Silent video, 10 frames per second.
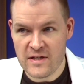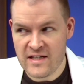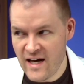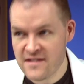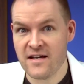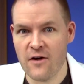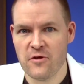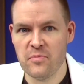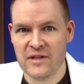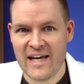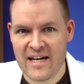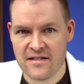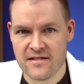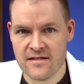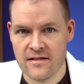dots are the
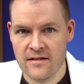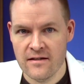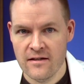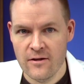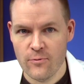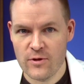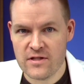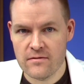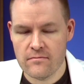planets, which